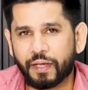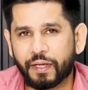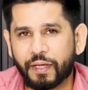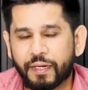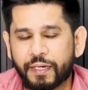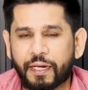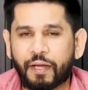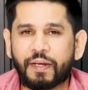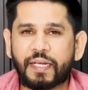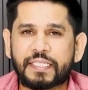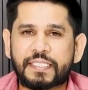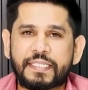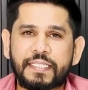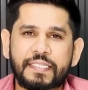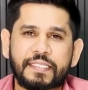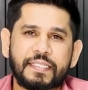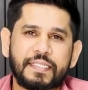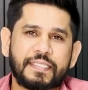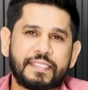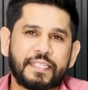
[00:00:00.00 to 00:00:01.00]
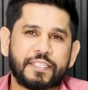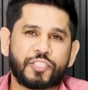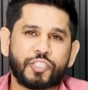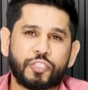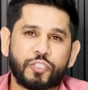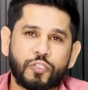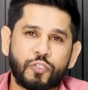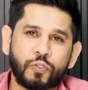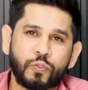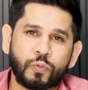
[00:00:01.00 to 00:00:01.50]
Now let's discuss
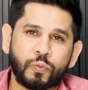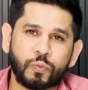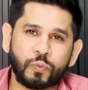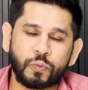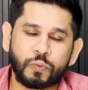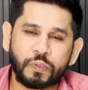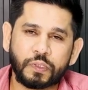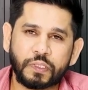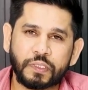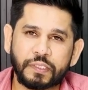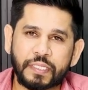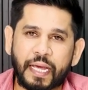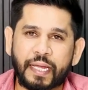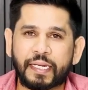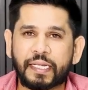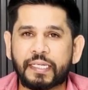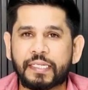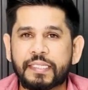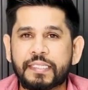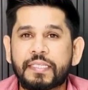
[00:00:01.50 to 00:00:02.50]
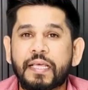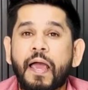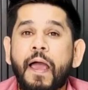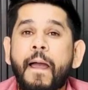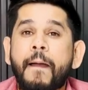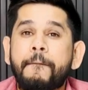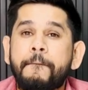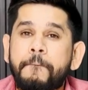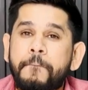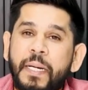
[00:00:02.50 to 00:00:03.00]
section 2, that is
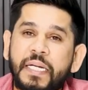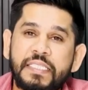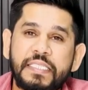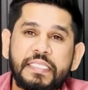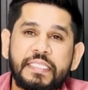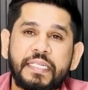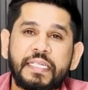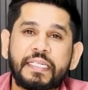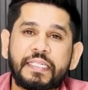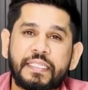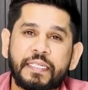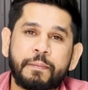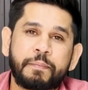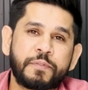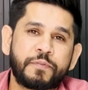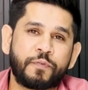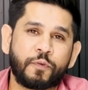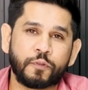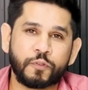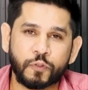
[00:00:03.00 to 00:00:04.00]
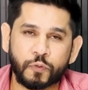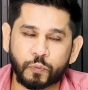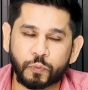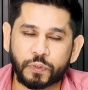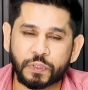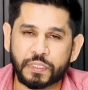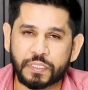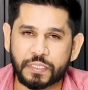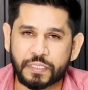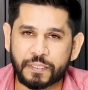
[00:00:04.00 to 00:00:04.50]
budgeting tips for
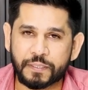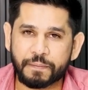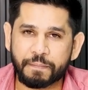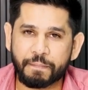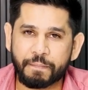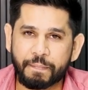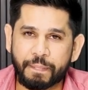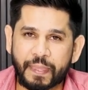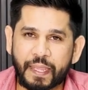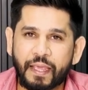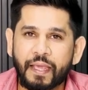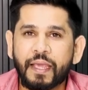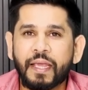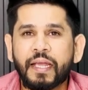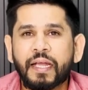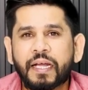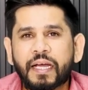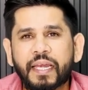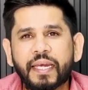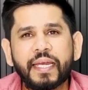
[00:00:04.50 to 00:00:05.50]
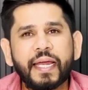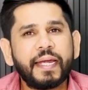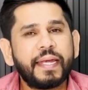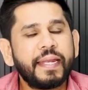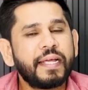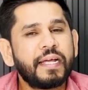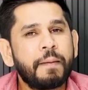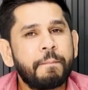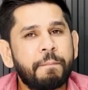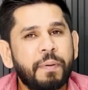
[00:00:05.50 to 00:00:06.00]
students.
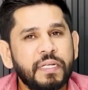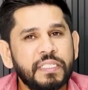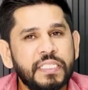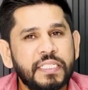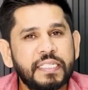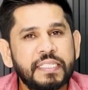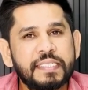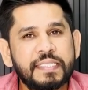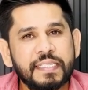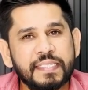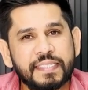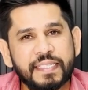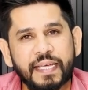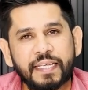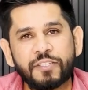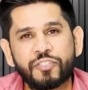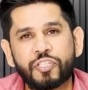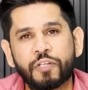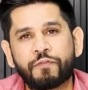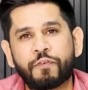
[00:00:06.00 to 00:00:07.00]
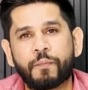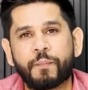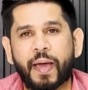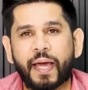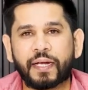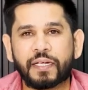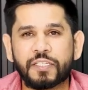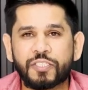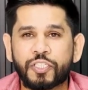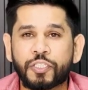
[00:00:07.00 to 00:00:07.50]
Creating a budget is essential for
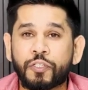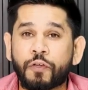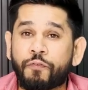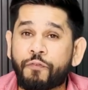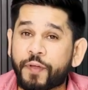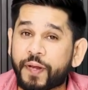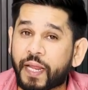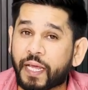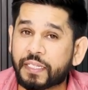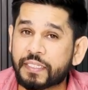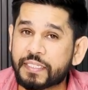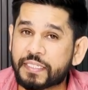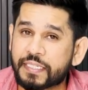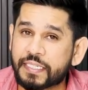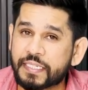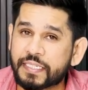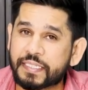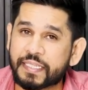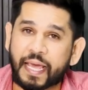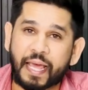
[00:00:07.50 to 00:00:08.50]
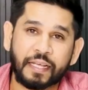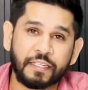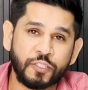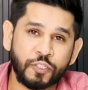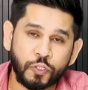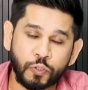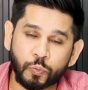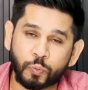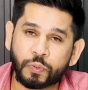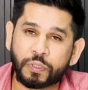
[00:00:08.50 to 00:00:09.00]
managing your finances as a
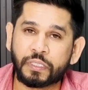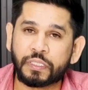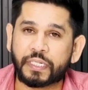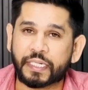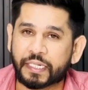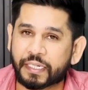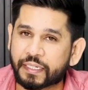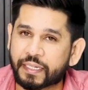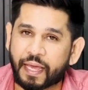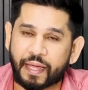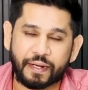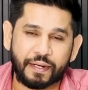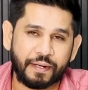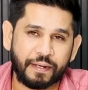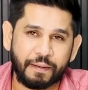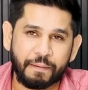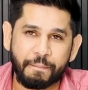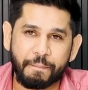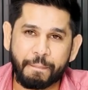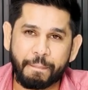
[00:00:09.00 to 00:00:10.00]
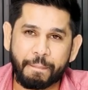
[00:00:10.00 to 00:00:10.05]
student in Canada.